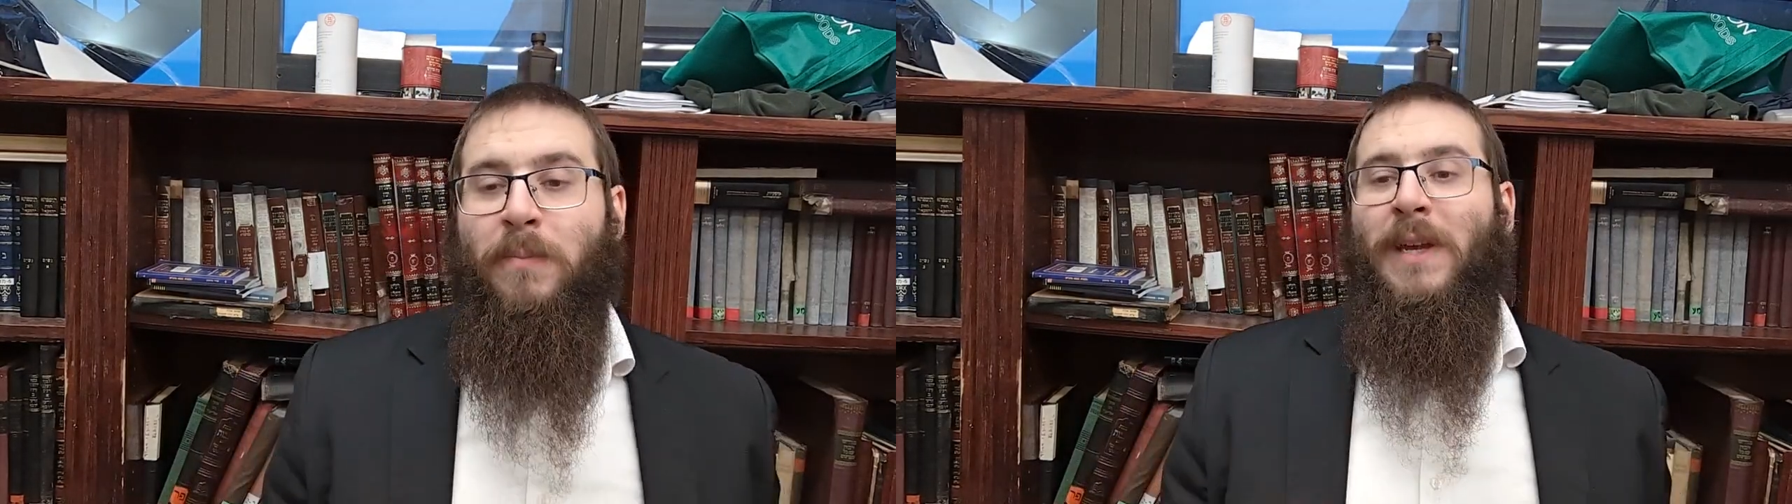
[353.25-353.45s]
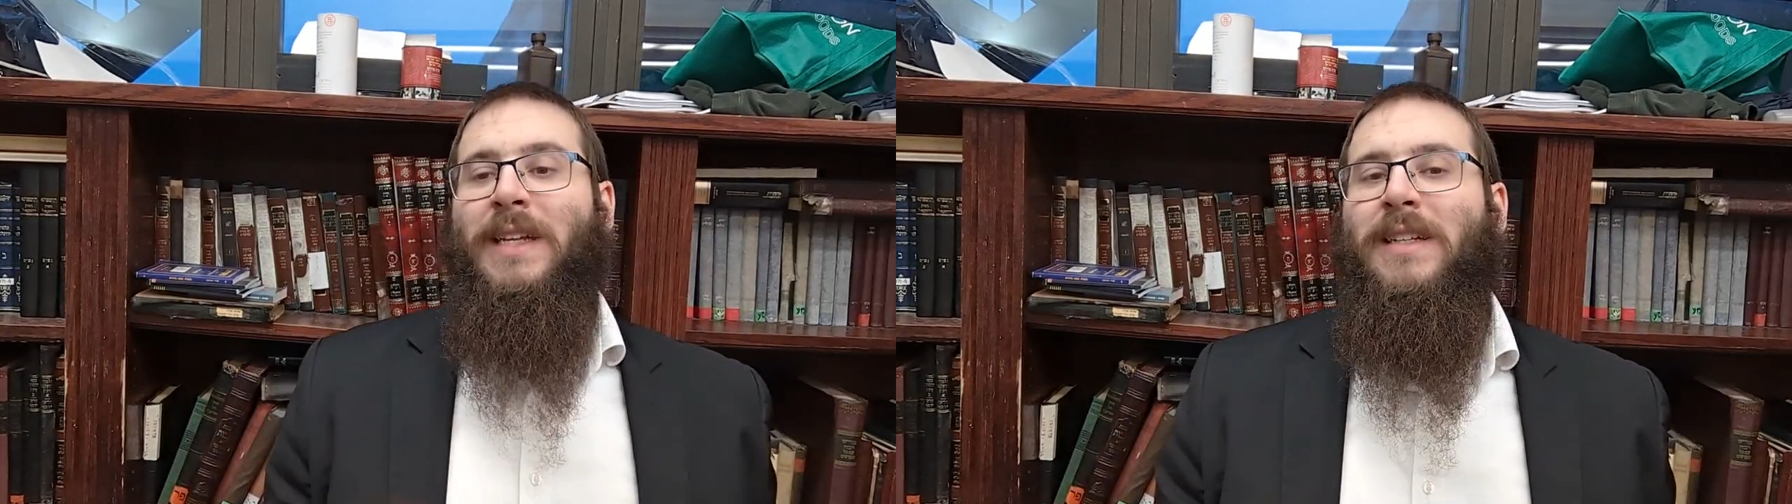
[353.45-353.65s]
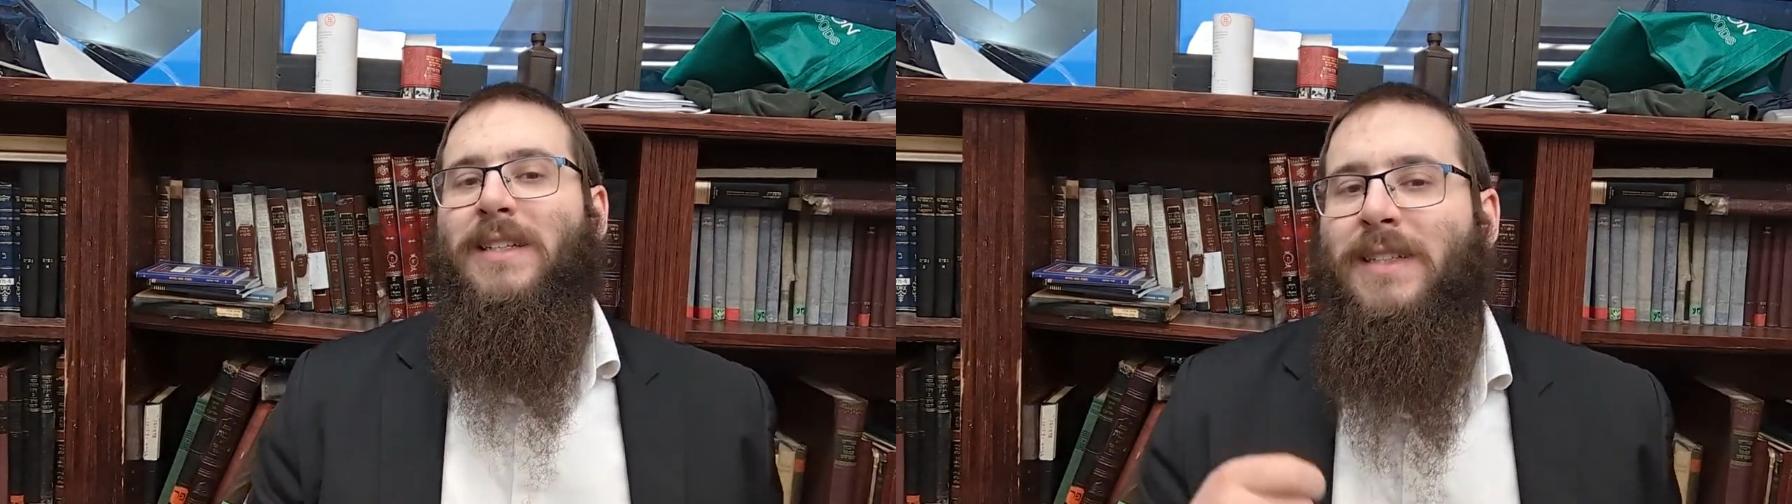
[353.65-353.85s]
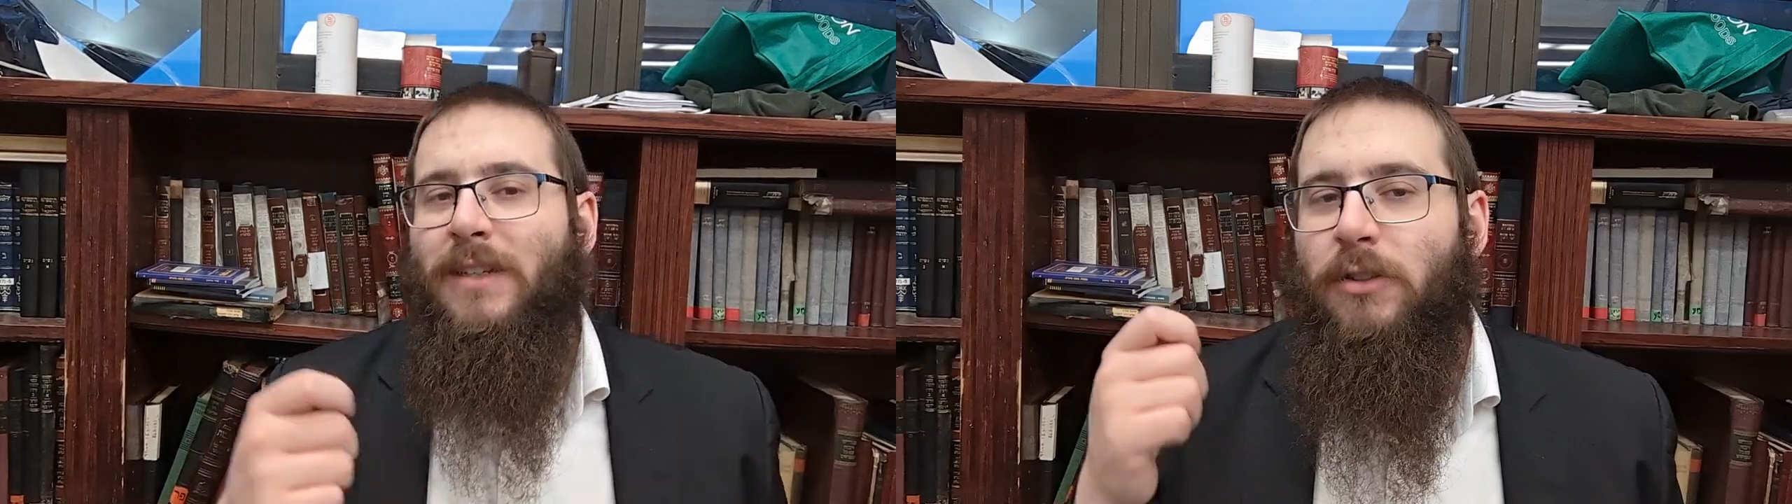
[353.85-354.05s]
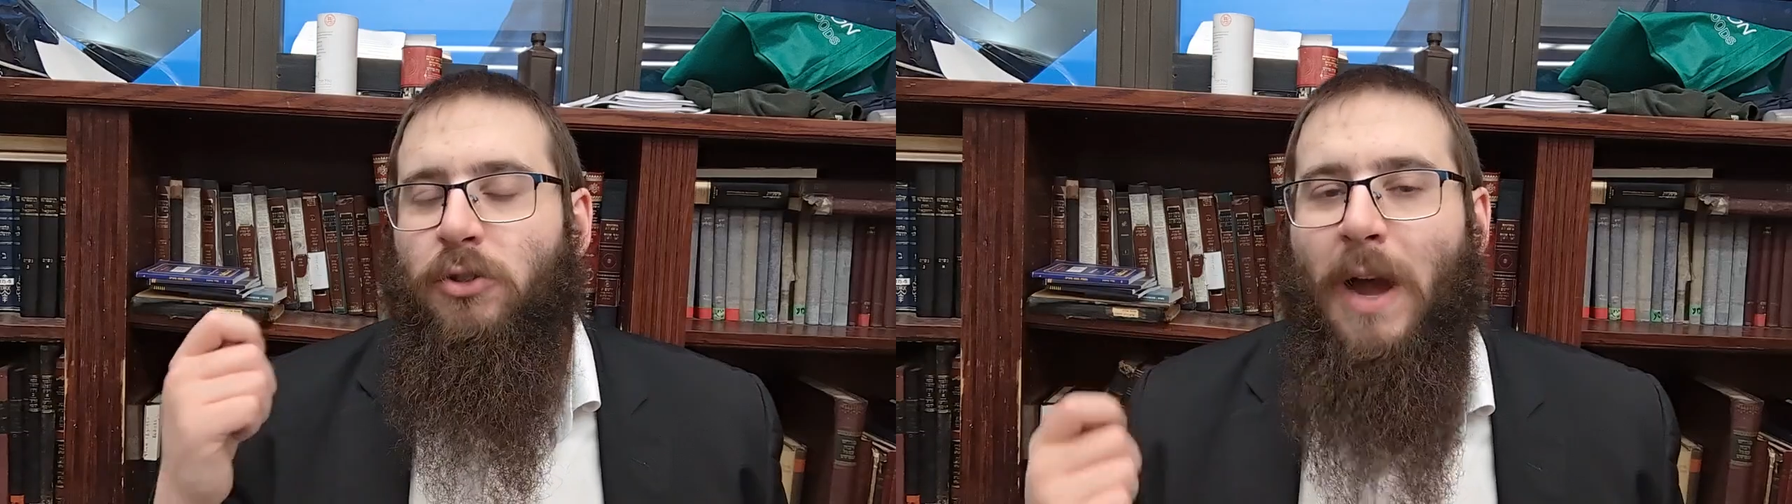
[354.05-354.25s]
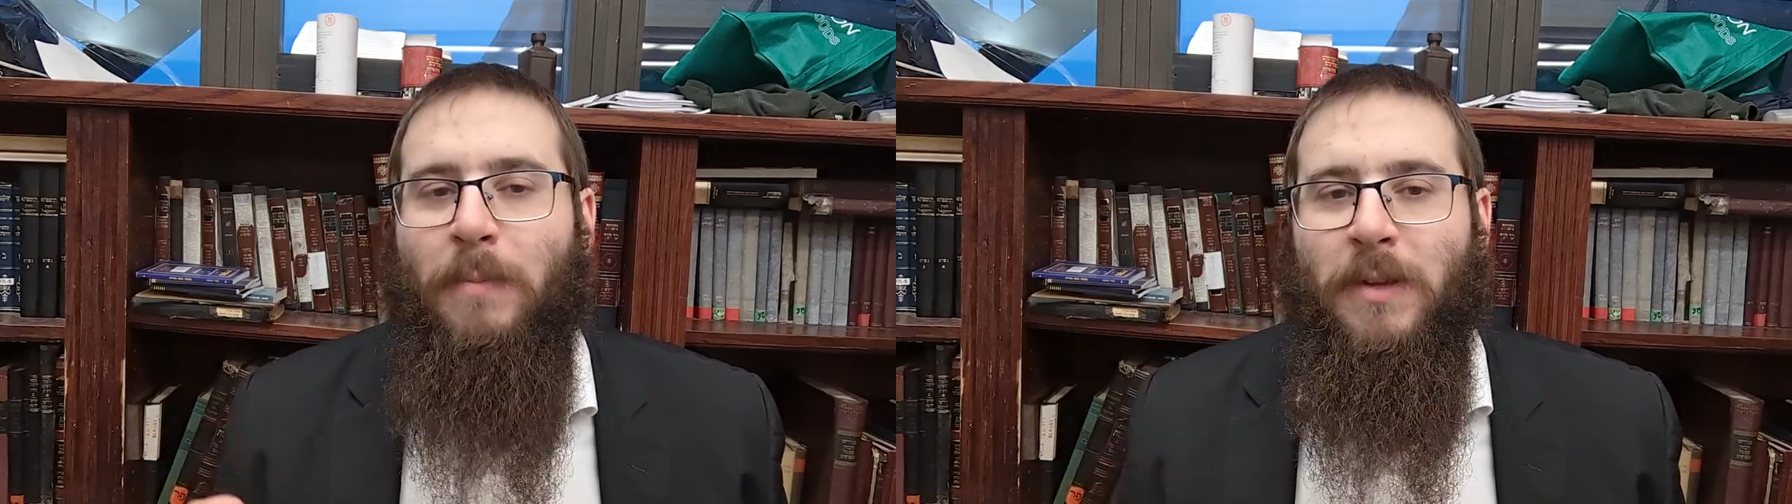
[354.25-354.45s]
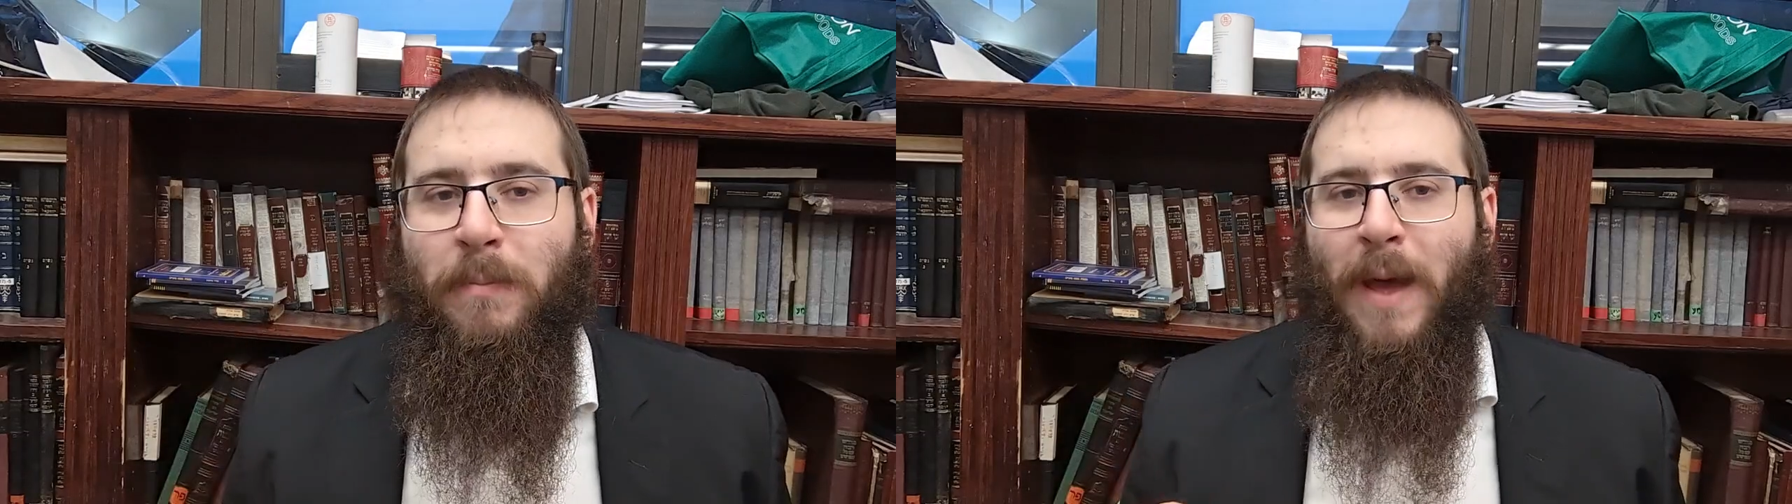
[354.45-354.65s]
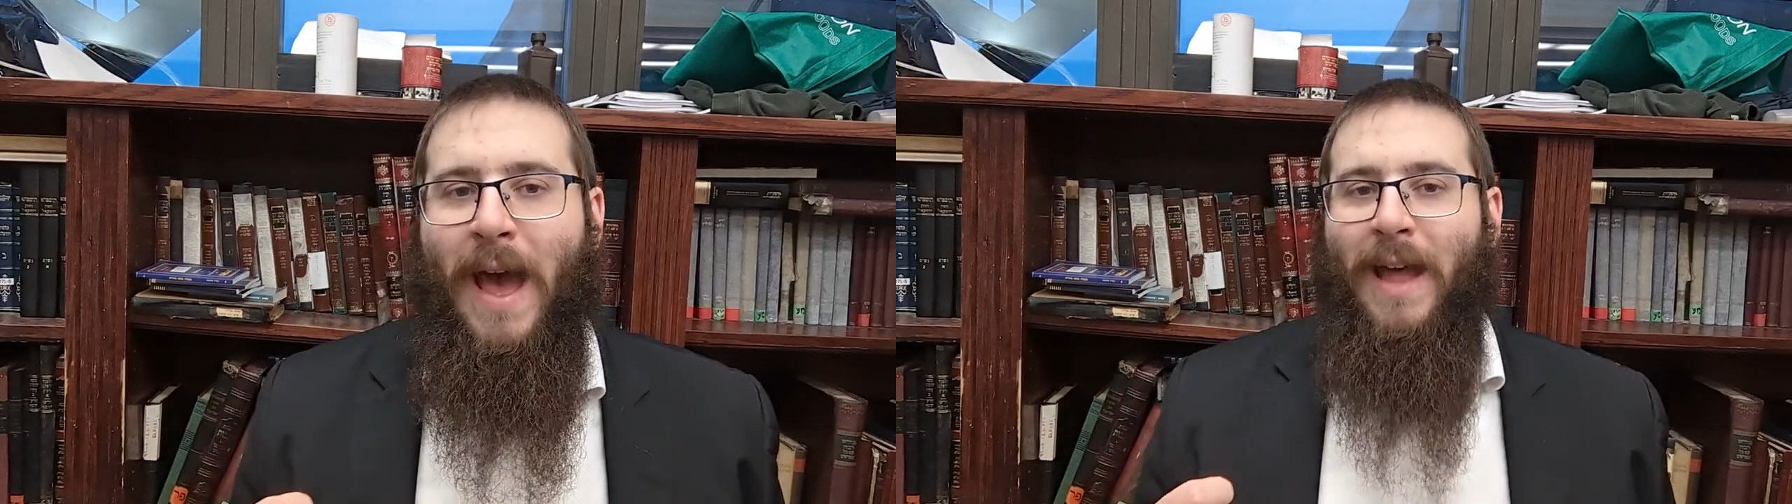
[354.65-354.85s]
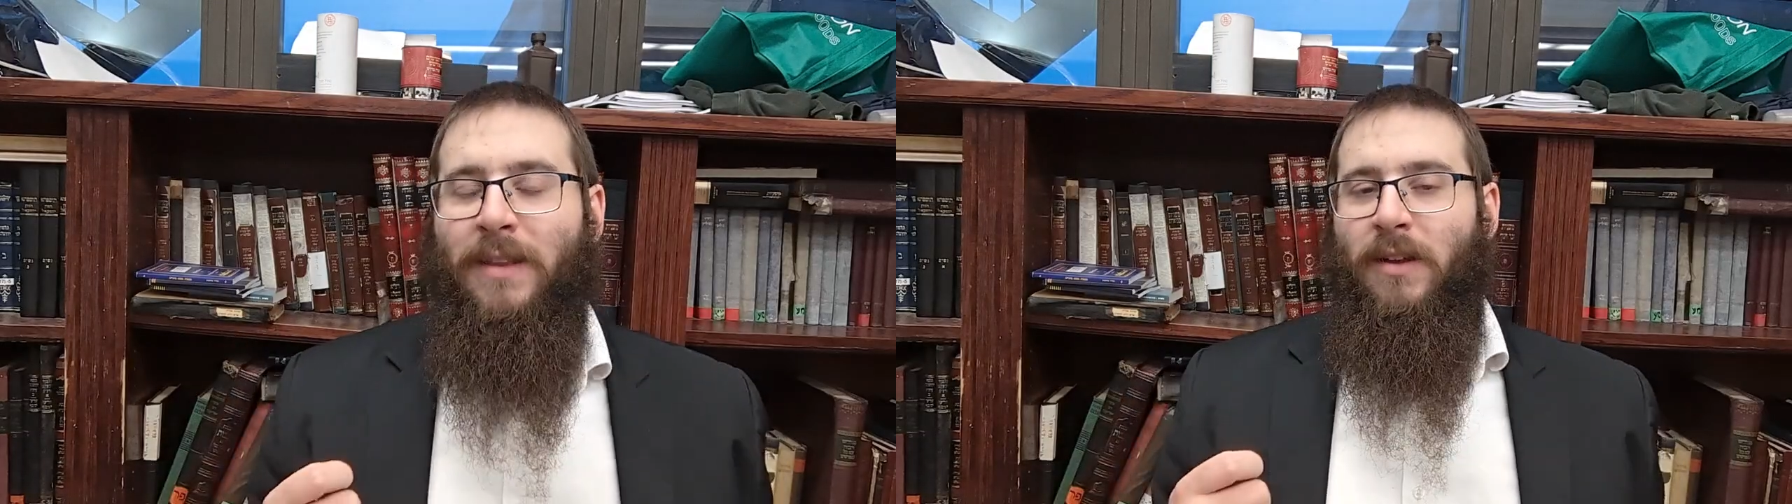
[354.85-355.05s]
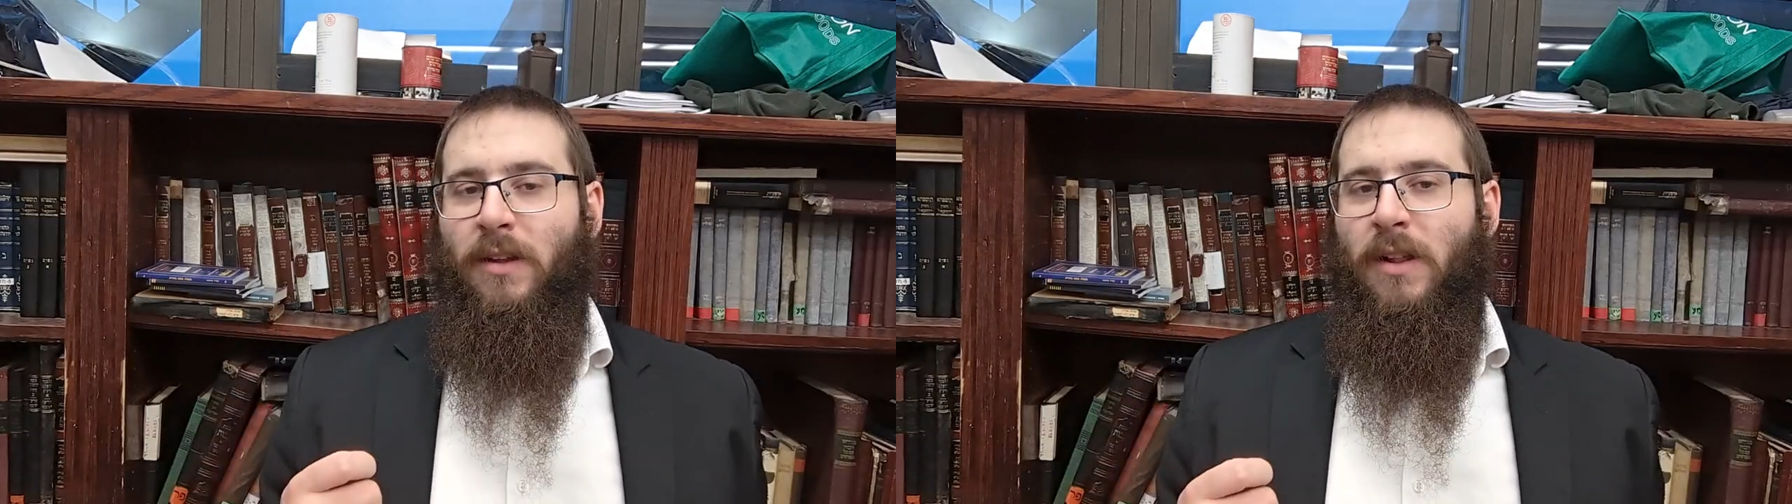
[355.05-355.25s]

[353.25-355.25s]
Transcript: means it's still trapped in bad.